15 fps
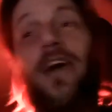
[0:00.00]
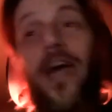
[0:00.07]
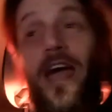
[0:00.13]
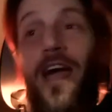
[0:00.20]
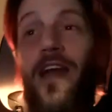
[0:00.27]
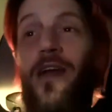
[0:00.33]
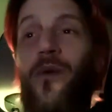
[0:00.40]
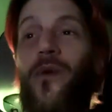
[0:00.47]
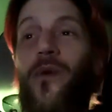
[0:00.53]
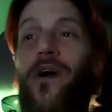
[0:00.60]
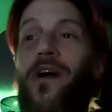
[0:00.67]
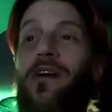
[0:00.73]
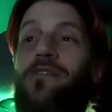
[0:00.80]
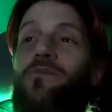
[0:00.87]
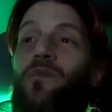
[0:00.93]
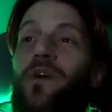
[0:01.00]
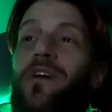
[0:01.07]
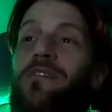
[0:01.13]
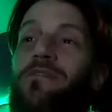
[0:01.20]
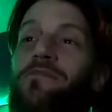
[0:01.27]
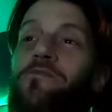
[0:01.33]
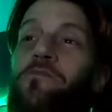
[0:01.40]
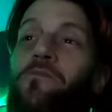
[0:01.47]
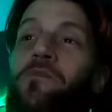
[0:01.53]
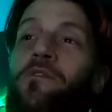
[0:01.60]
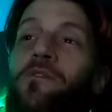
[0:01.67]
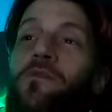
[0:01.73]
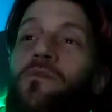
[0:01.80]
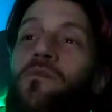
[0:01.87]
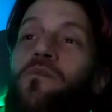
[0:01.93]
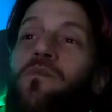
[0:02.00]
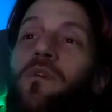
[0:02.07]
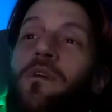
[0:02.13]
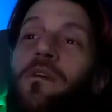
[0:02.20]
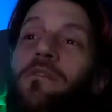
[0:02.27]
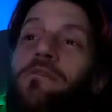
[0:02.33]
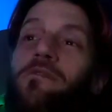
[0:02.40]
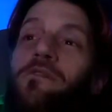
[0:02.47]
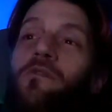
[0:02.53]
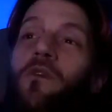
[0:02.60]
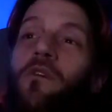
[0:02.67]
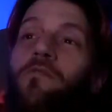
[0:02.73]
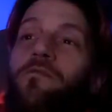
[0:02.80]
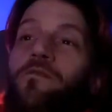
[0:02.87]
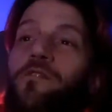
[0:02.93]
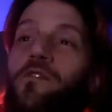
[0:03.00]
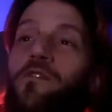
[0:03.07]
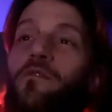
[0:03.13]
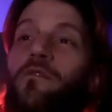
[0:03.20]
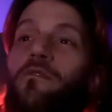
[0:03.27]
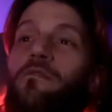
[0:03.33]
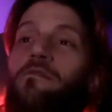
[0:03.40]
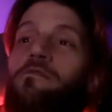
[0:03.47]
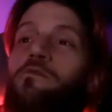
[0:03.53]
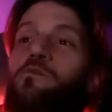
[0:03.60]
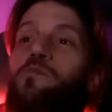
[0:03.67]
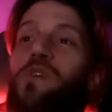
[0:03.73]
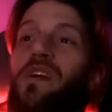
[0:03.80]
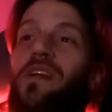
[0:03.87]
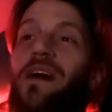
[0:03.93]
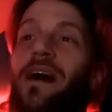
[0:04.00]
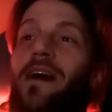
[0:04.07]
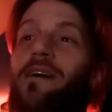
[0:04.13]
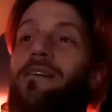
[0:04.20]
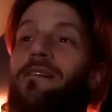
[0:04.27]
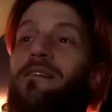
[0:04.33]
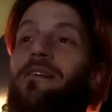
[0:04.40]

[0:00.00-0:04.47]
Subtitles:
Anyways, what do you want your funeral to be like?